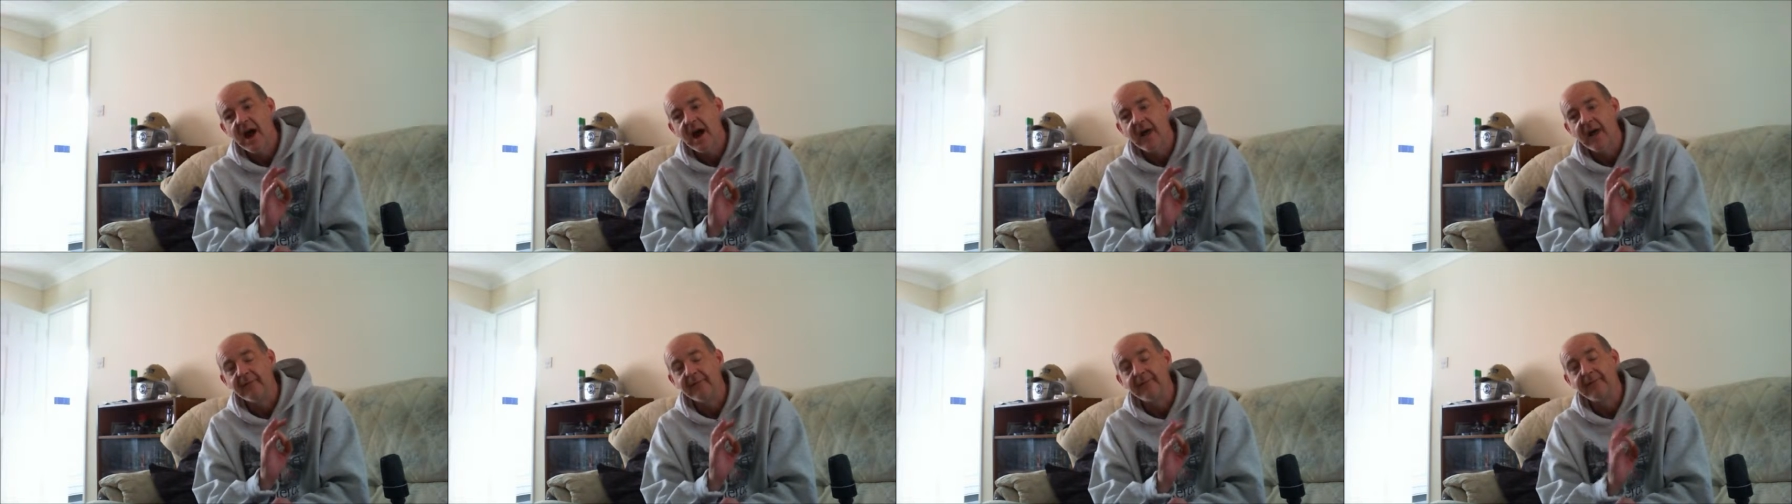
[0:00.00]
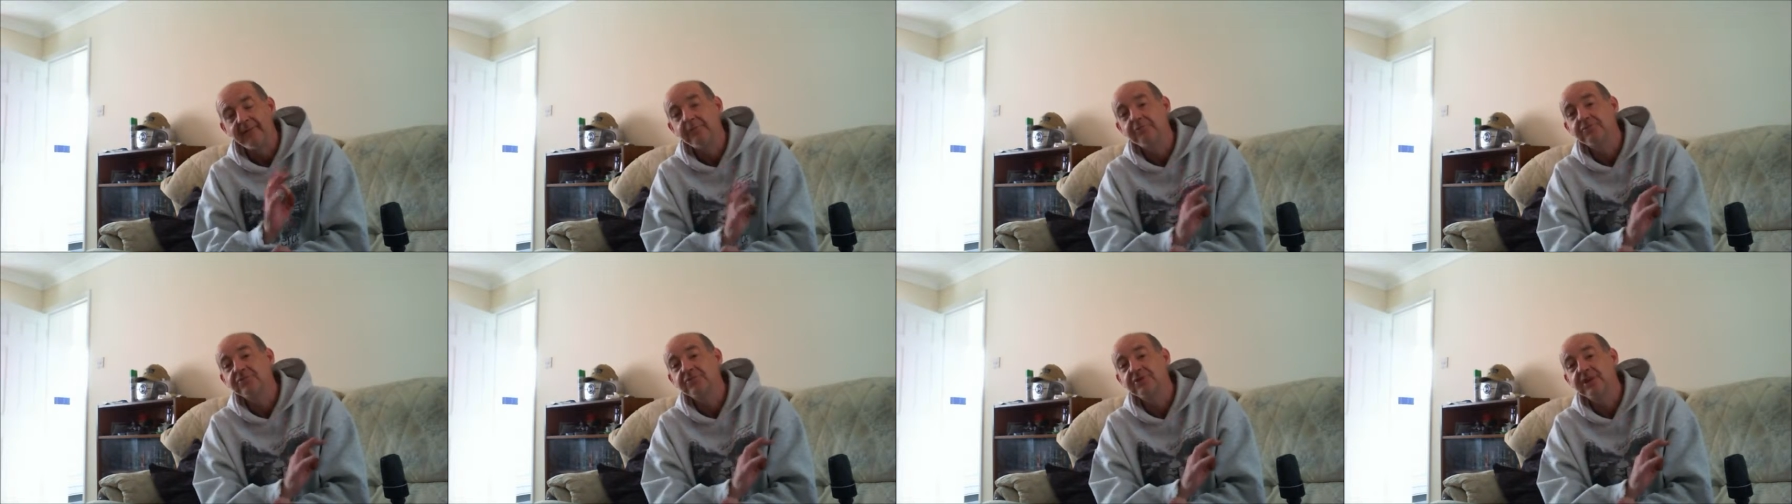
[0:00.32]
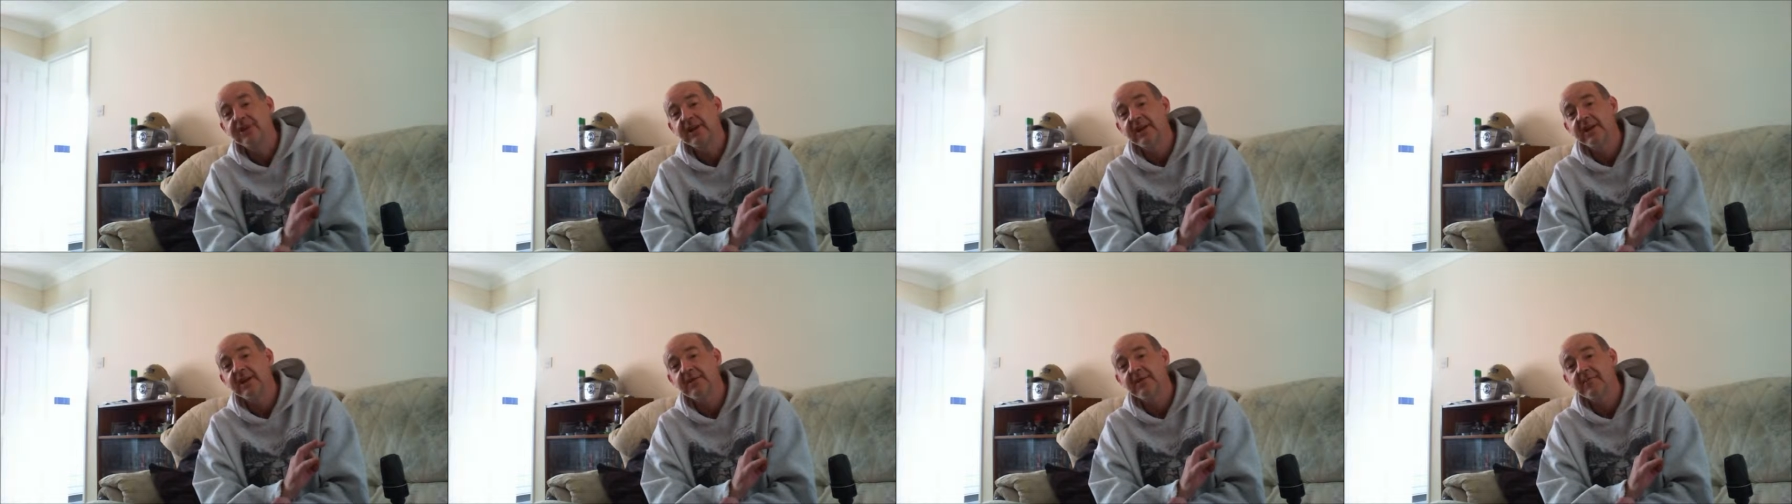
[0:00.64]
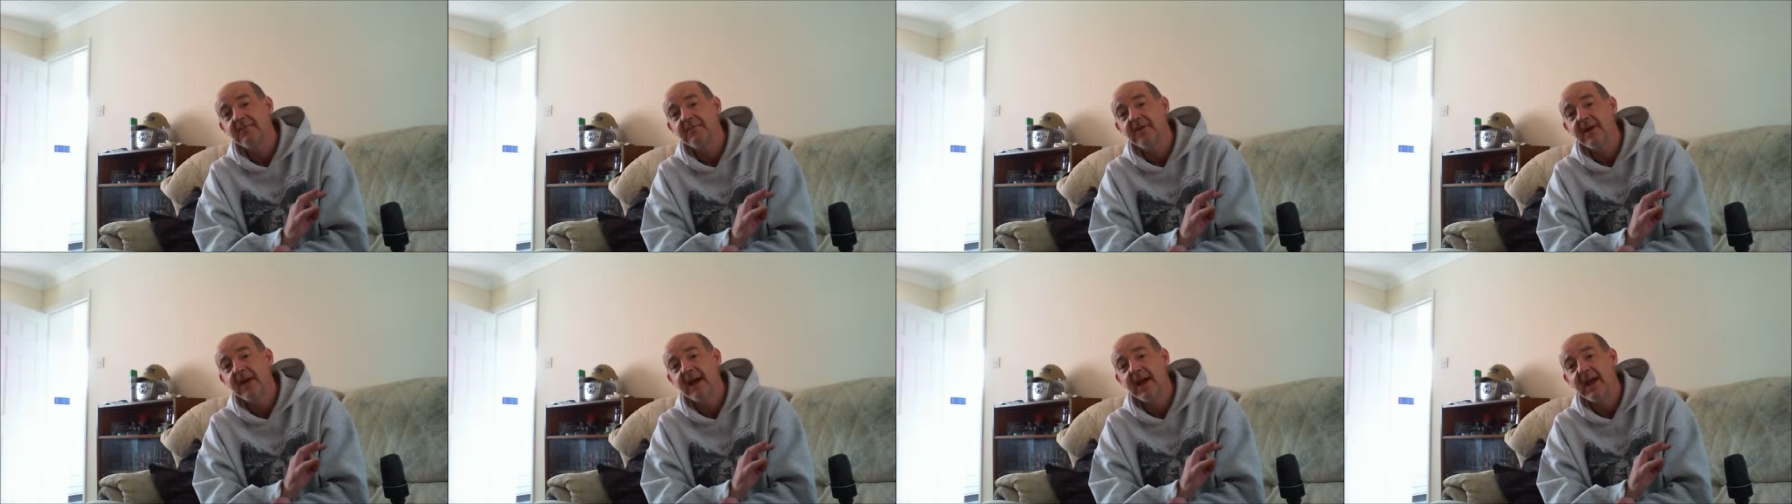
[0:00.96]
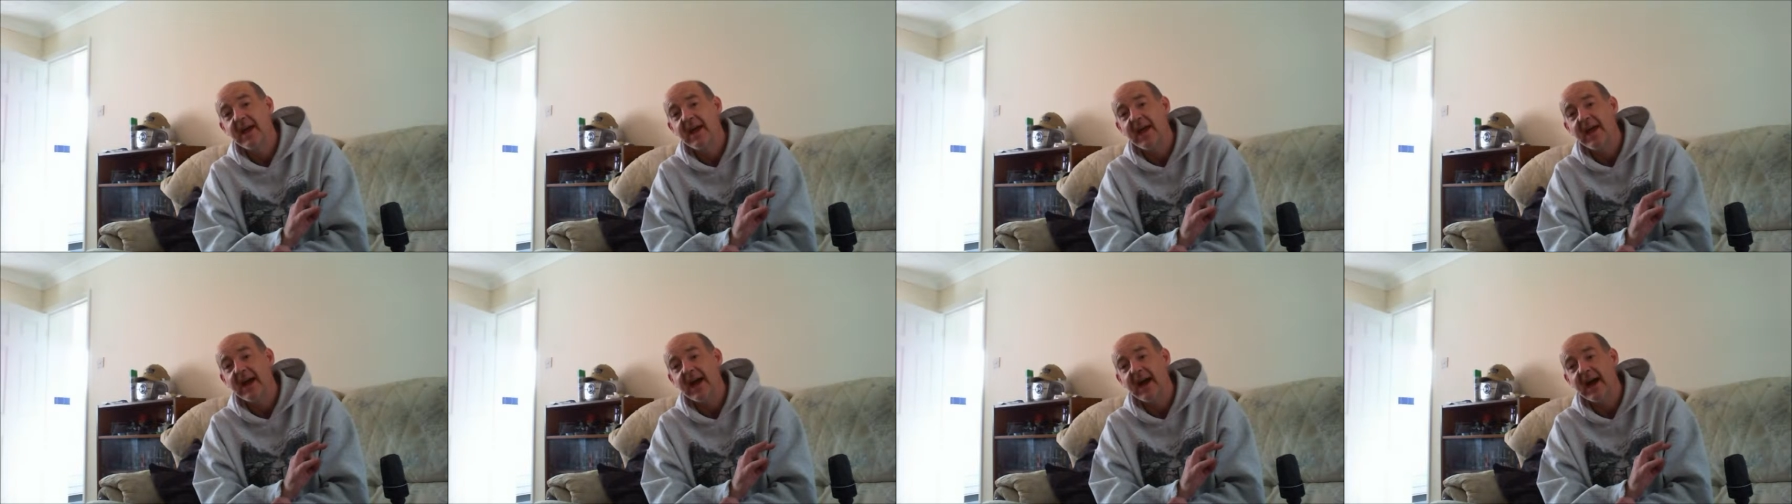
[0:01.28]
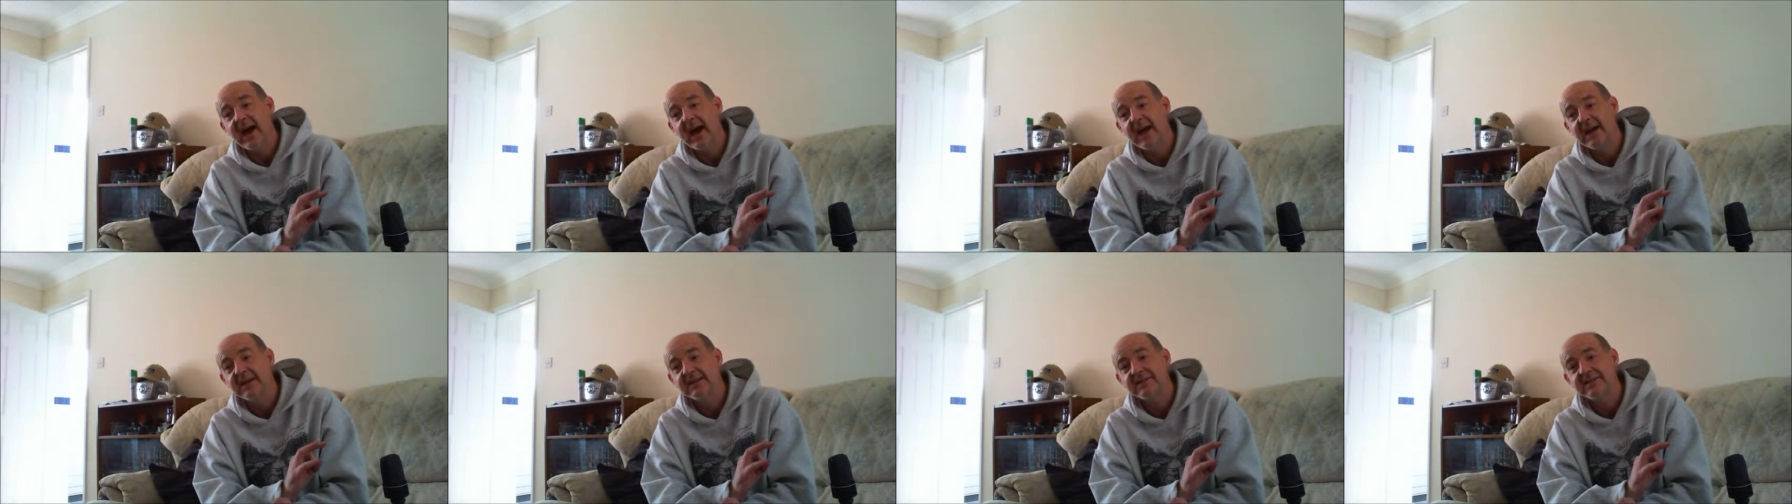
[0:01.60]
Unfortunately, it
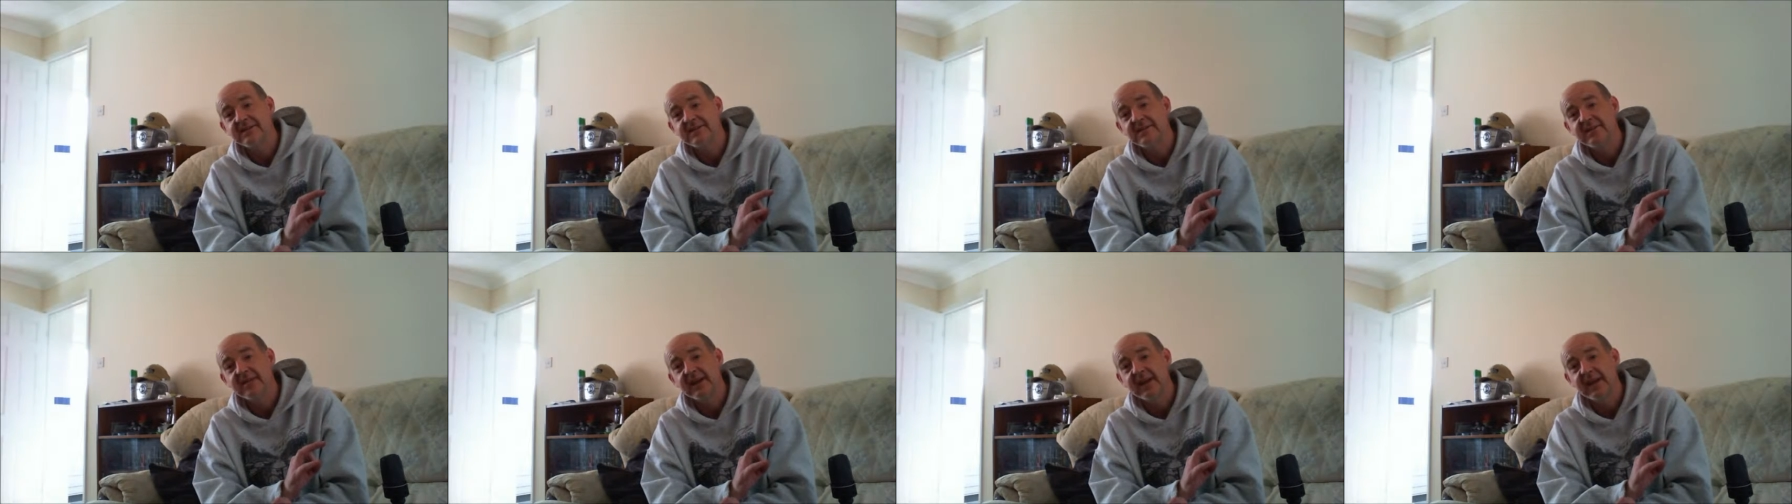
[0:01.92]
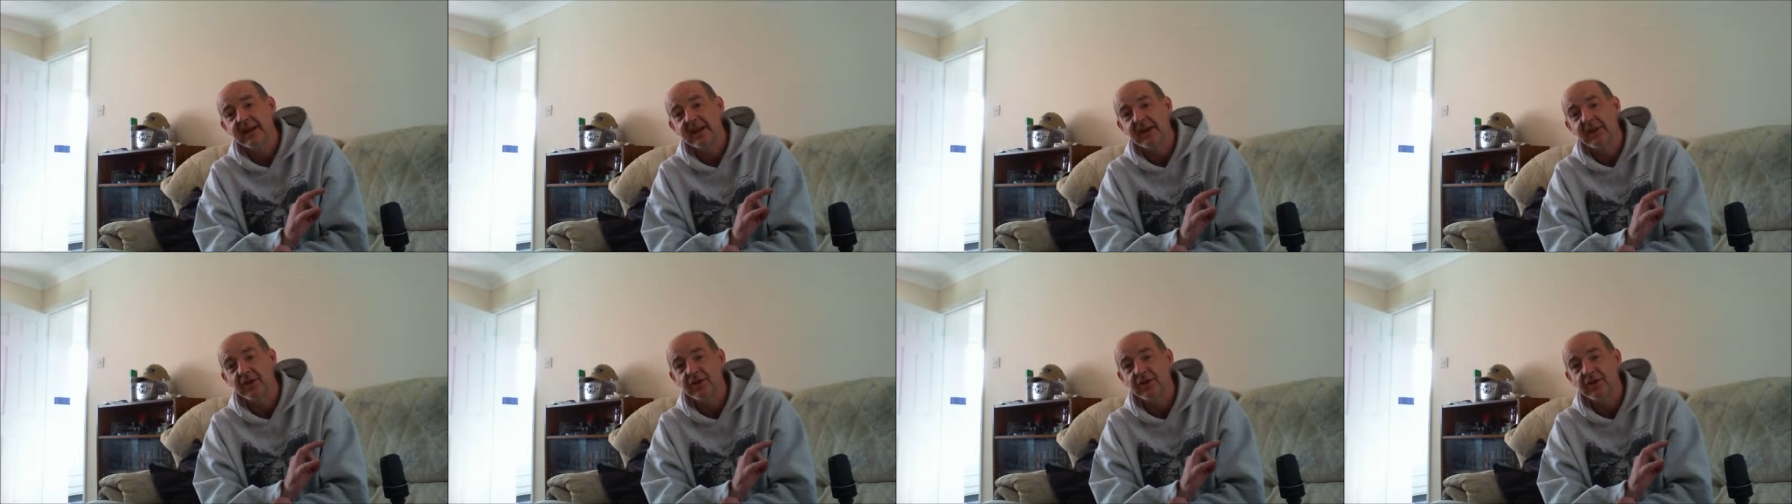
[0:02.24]
hasn't